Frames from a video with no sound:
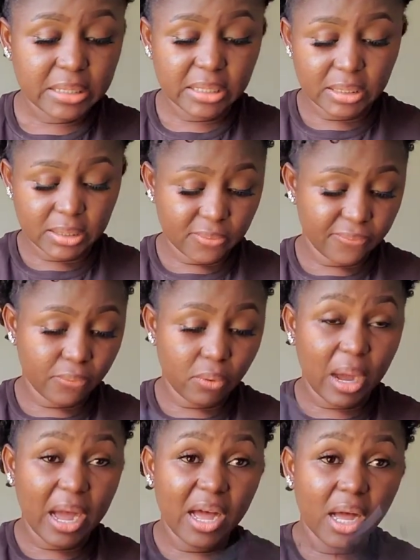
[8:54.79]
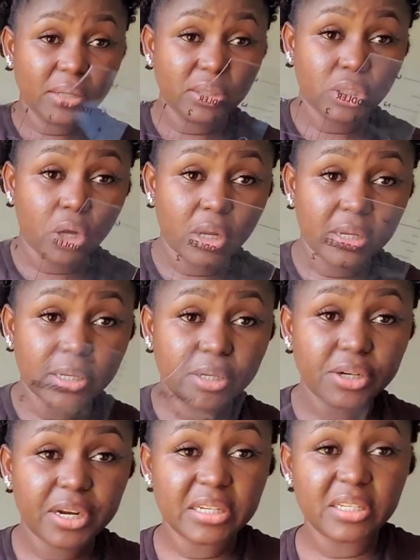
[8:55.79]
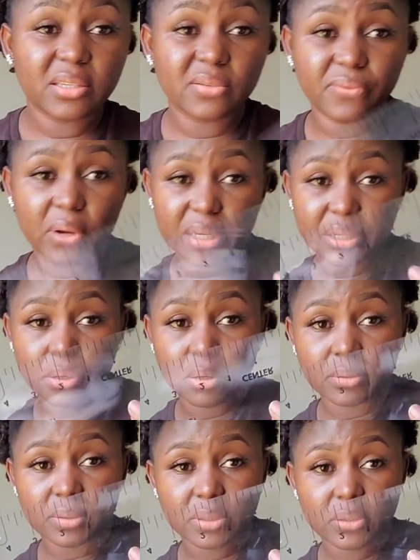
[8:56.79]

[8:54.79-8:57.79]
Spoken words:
this is for toddler, and this is for adults.